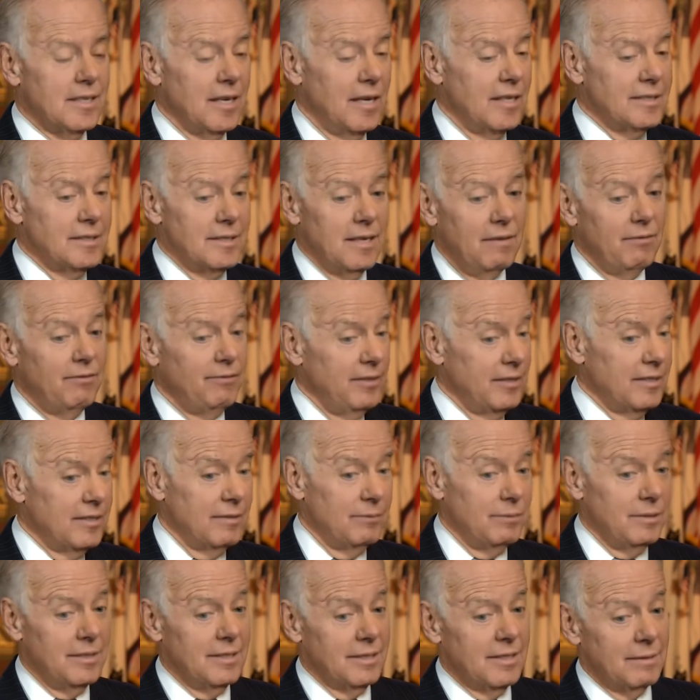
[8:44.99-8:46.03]
not fit to
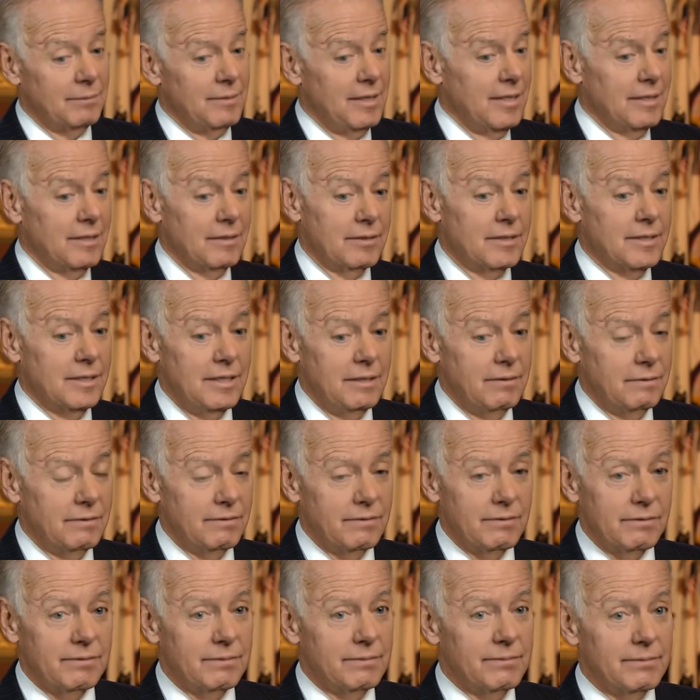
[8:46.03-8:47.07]
be the commander-in-chief.
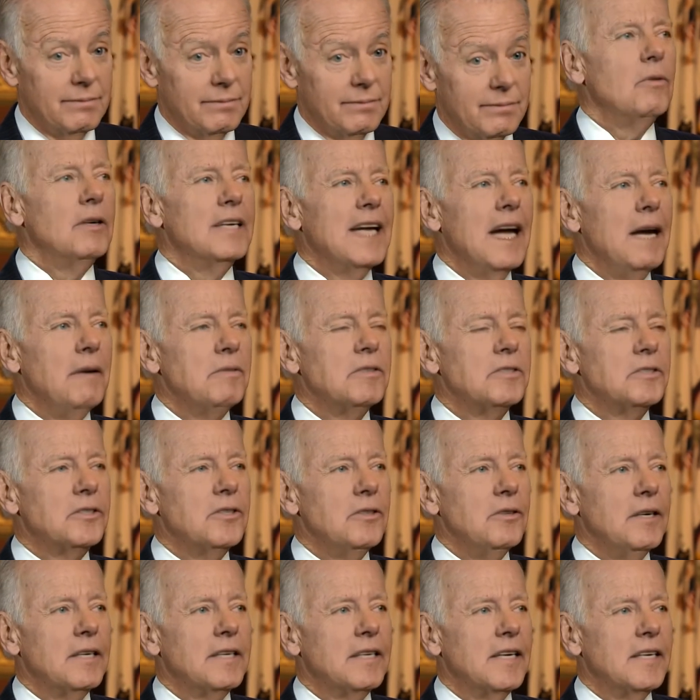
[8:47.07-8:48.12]
What I was
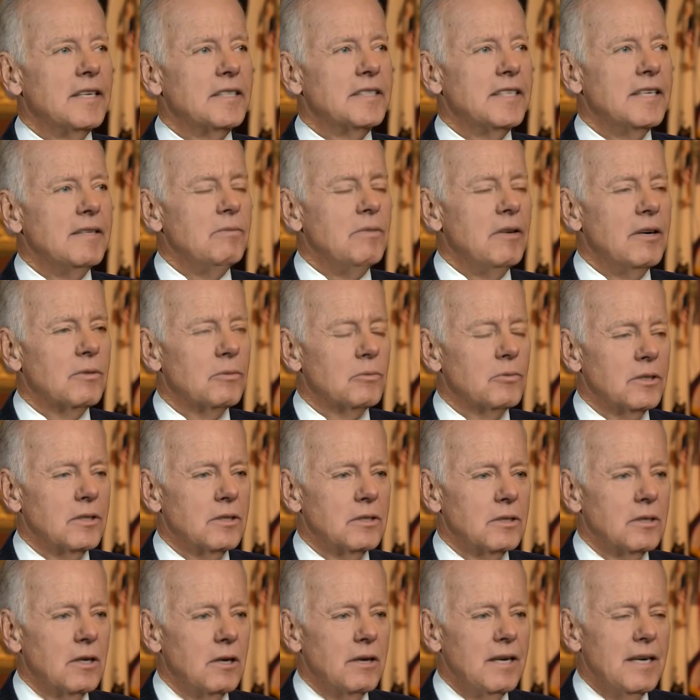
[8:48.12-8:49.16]
doing is, he went real
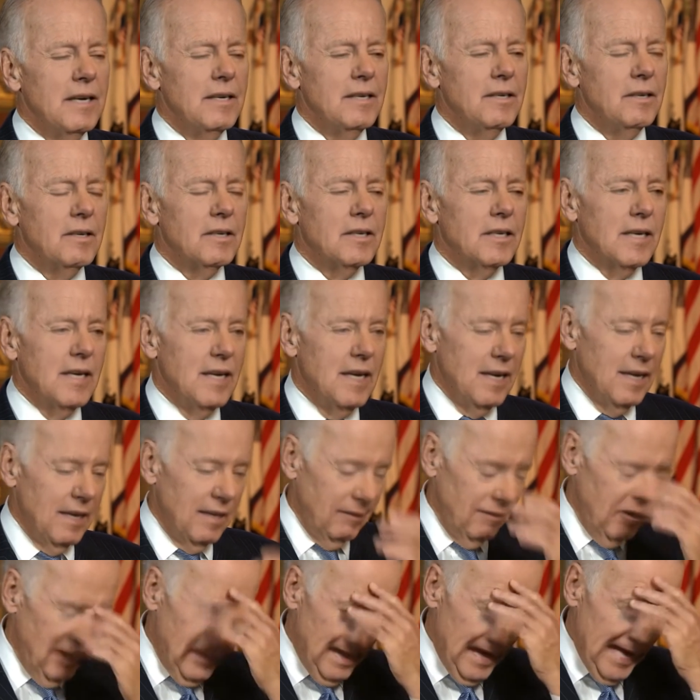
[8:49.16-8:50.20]
low. Look,
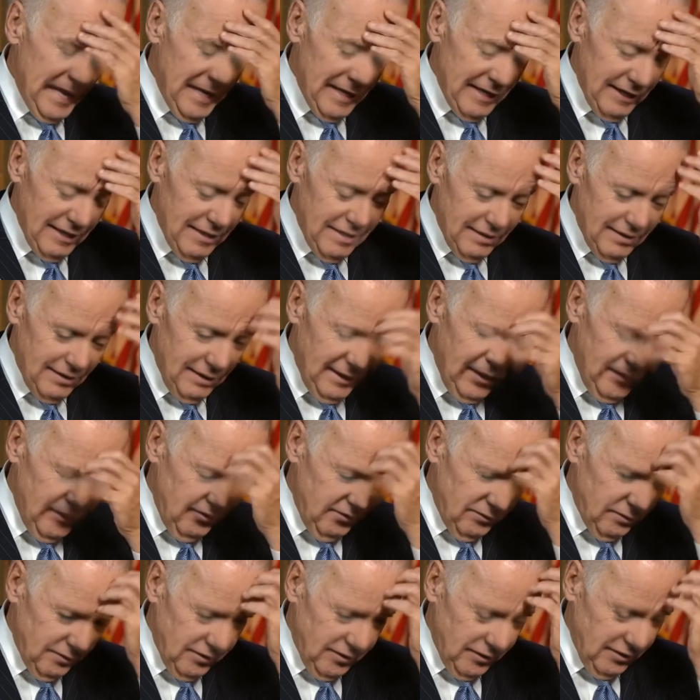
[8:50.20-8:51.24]
I
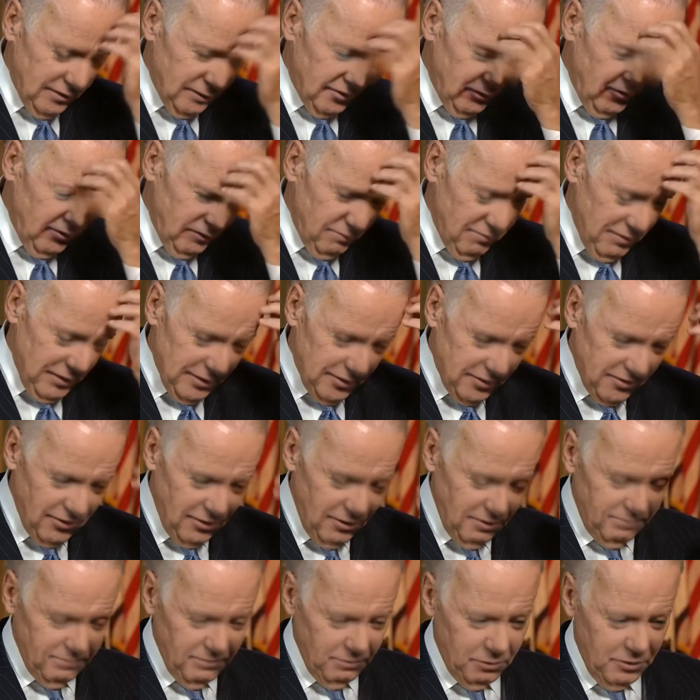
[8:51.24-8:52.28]
used to consider
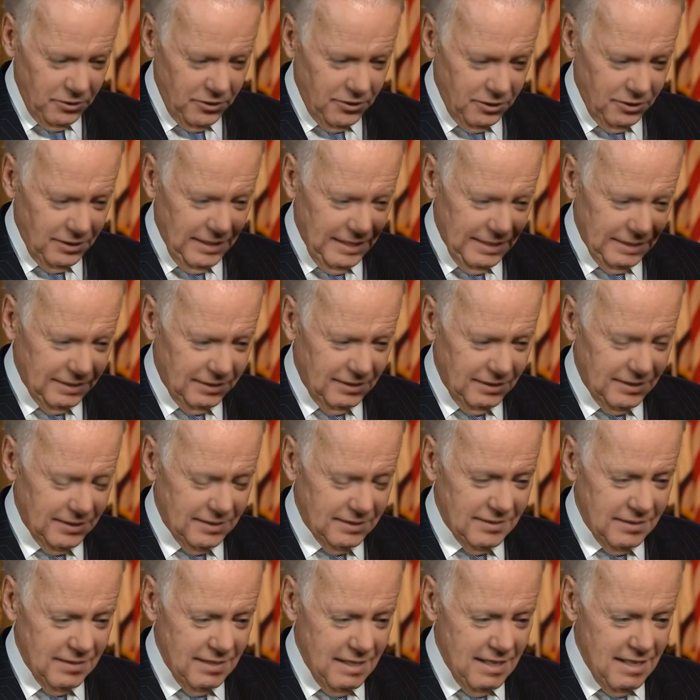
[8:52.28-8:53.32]
myself a pretty good athlete.
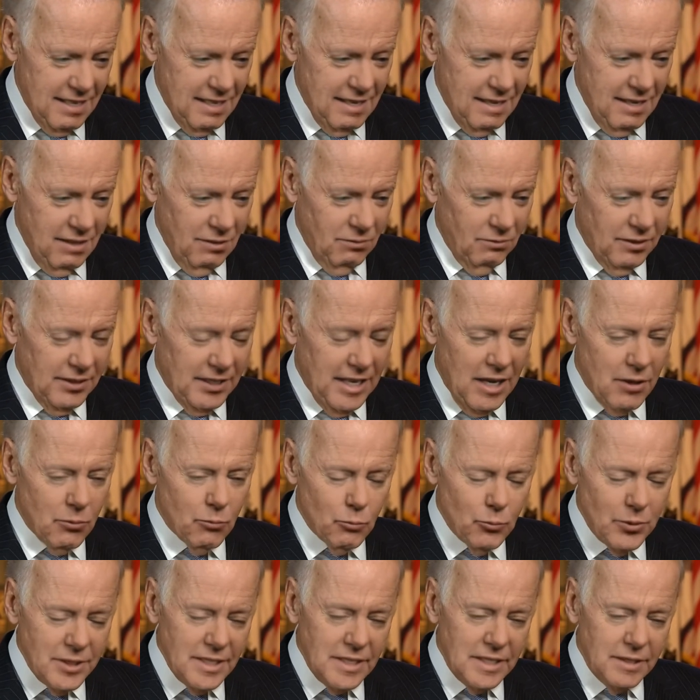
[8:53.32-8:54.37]
What I
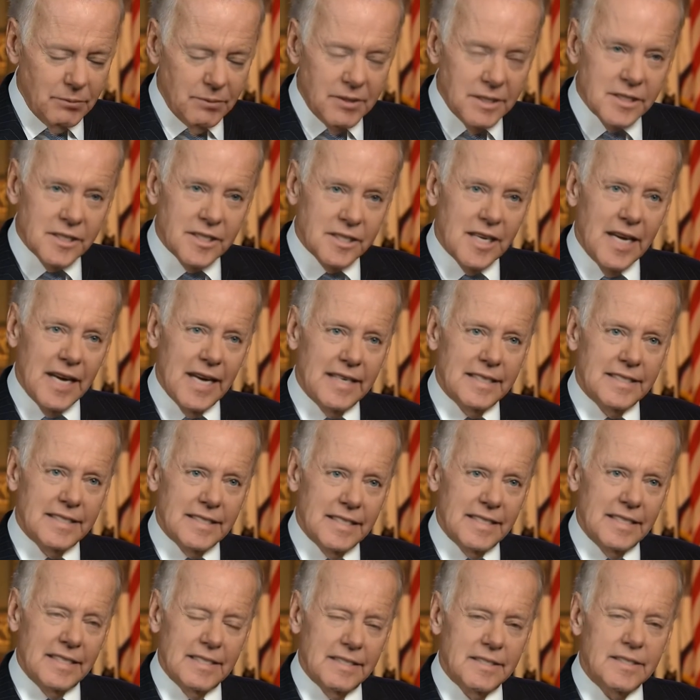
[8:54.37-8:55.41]
really resent
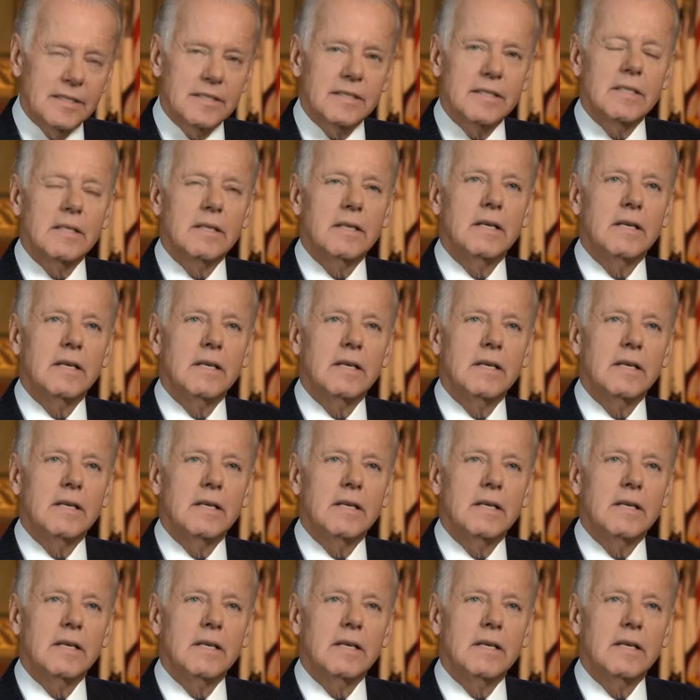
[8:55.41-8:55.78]
is